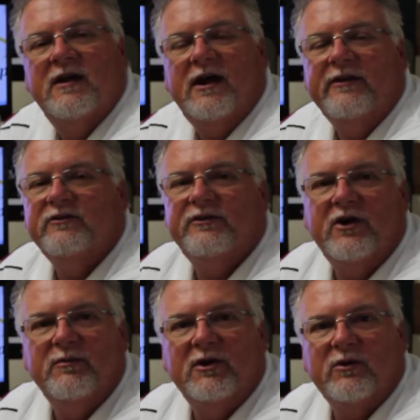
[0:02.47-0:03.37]
Hi, this is
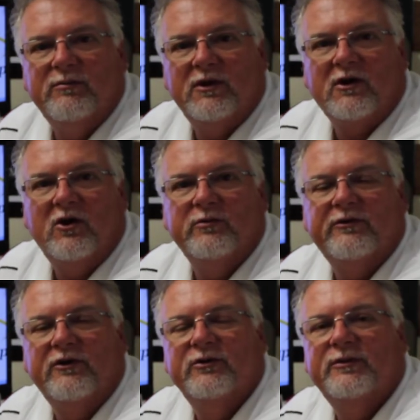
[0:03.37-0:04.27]
Terry Miller with Miller
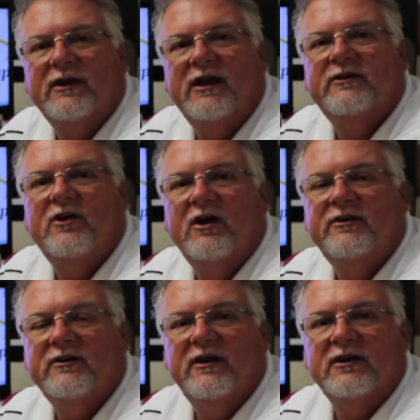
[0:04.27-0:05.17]
Homes Group, and I'd like to talk
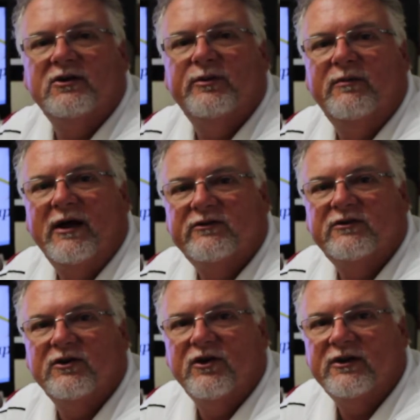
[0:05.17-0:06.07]
to you today a little bit about
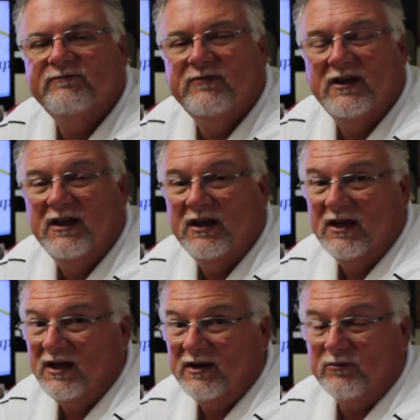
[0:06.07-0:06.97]
security.
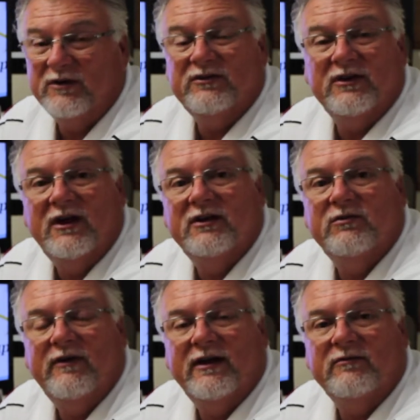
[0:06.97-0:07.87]
In recent days,
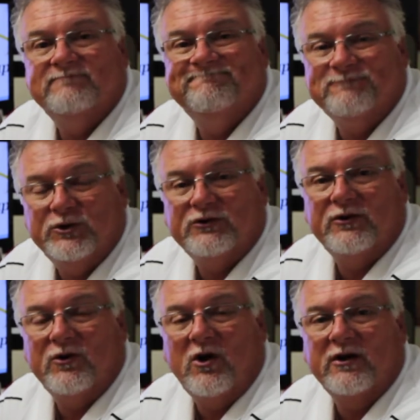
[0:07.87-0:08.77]
we've had a
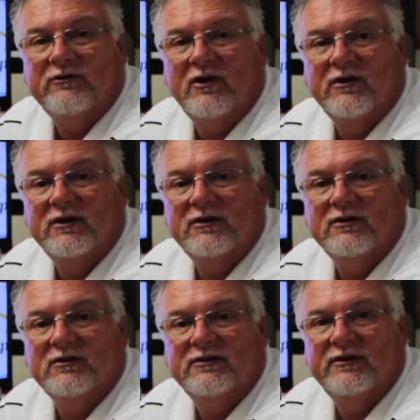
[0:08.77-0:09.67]
realtor in Arkansas get
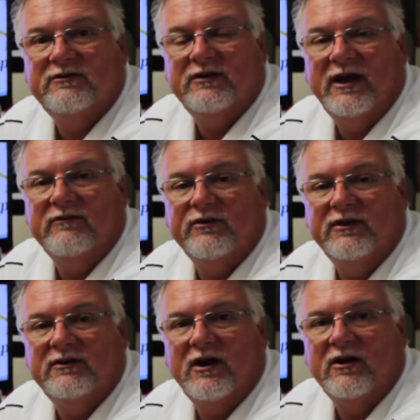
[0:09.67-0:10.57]
killed, and it's sad for
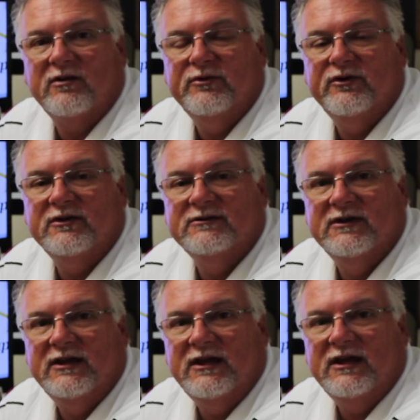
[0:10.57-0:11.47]
the entire community.
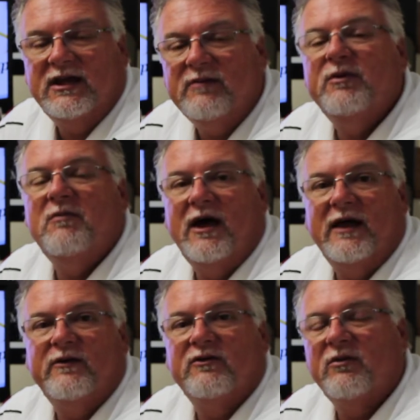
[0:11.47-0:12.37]
Keep in
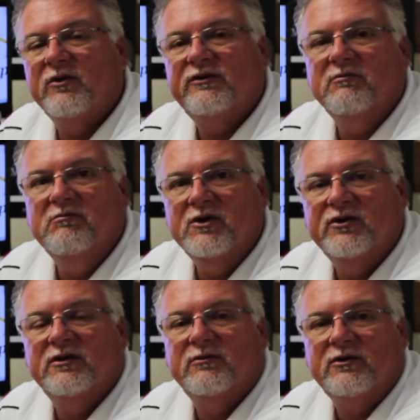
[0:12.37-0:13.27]
mind, there's almost 1
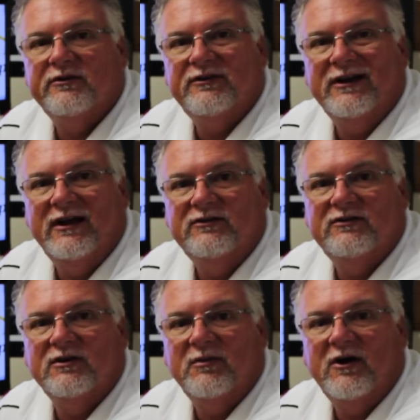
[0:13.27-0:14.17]
million real estate
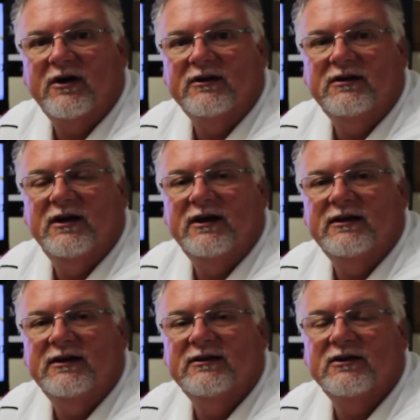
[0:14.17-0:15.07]
agents in America
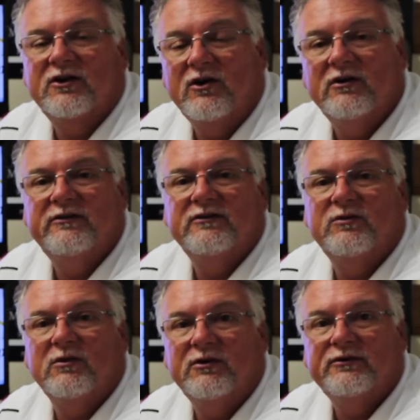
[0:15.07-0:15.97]
today, and the
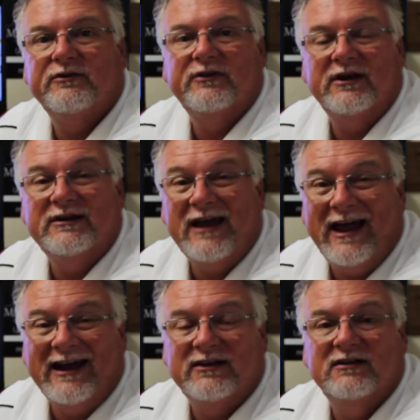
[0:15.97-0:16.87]
occurrences where realtors get
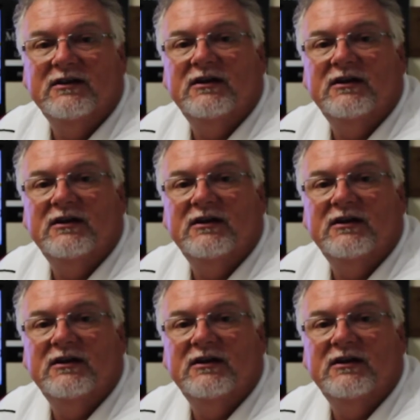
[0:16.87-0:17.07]
attacked